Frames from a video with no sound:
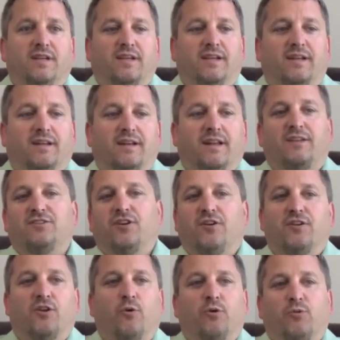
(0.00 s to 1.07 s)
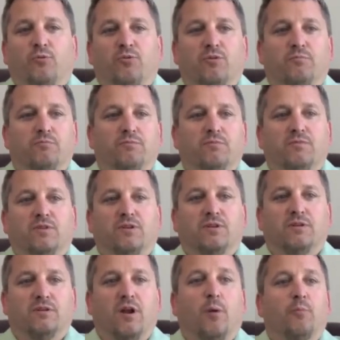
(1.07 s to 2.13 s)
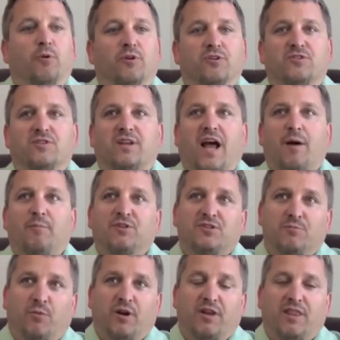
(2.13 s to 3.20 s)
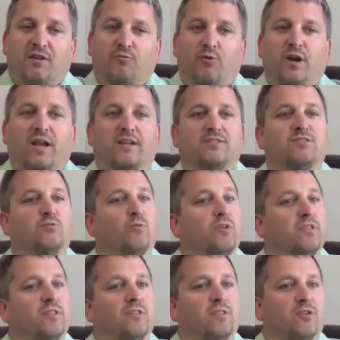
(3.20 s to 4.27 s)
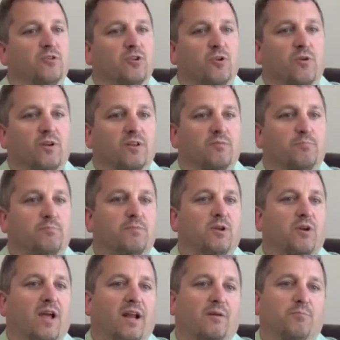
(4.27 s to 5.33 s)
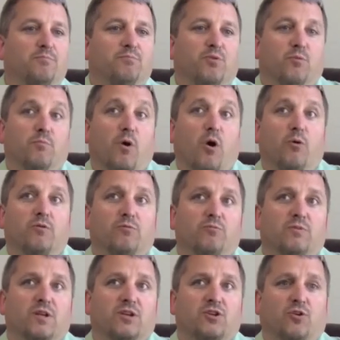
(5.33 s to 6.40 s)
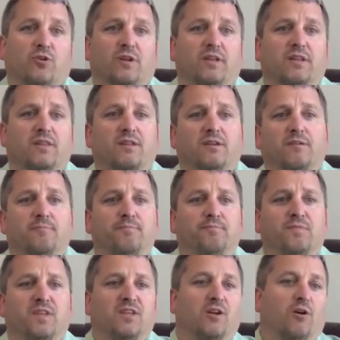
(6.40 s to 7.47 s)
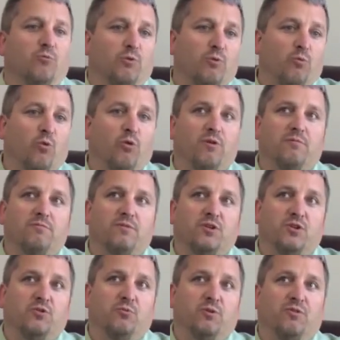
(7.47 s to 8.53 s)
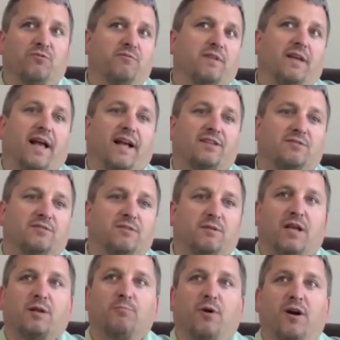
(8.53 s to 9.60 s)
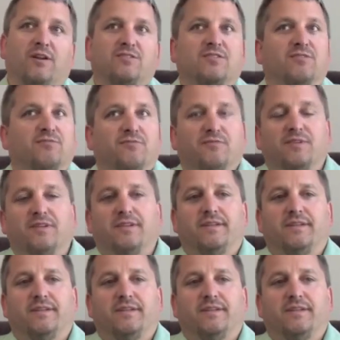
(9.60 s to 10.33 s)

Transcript: And I started going through the numbers and how much the money they've raised and what they're doing to kind of promote internally I'll reward you with X kickbucks if